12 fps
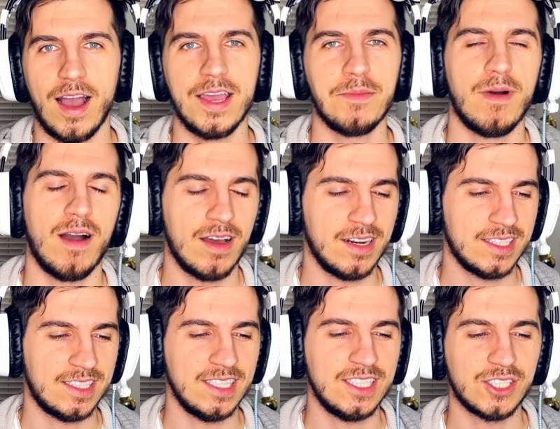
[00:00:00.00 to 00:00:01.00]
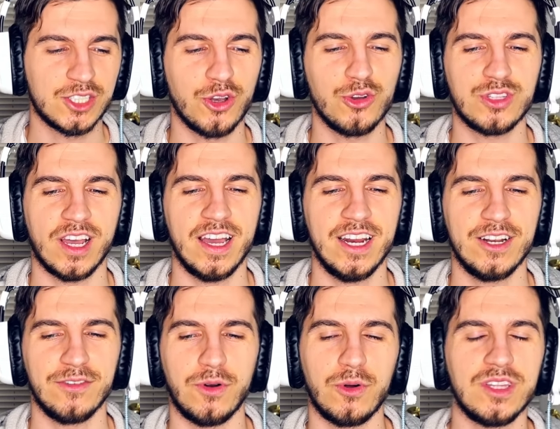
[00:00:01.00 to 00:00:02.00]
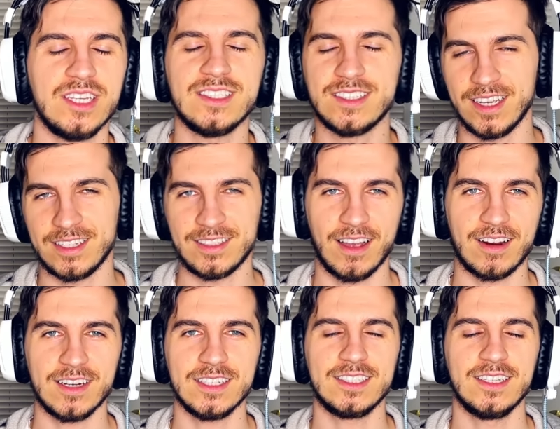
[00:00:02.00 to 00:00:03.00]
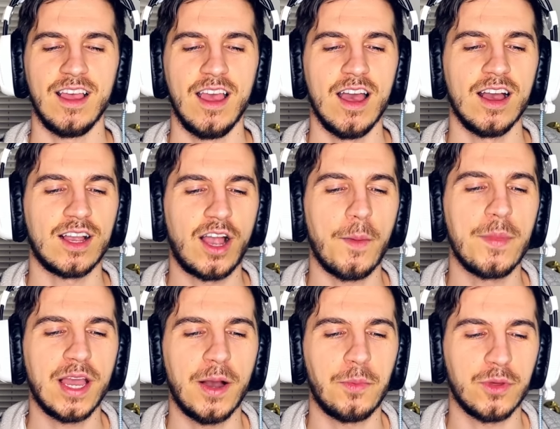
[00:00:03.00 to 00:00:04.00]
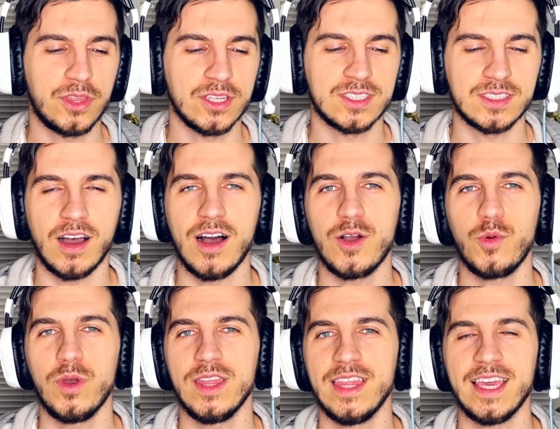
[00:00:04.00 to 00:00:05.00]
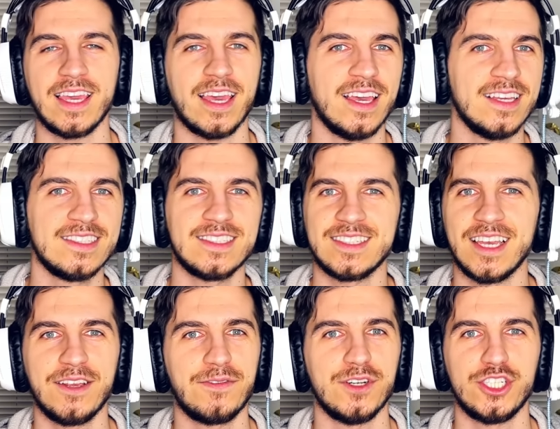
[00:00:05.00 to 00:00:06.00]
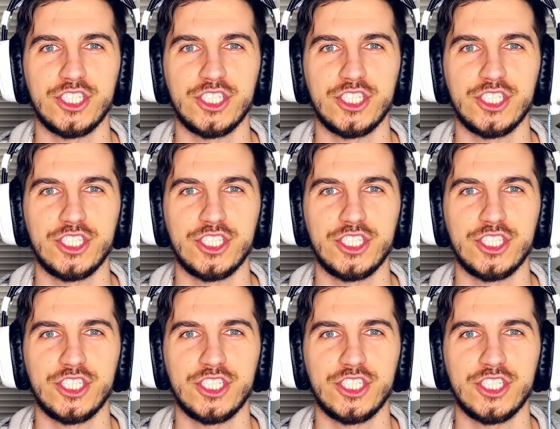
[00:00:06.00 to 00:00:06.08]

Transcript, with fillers: I am honestly so tired of all these TikTokers coming up with a song when they can't sing.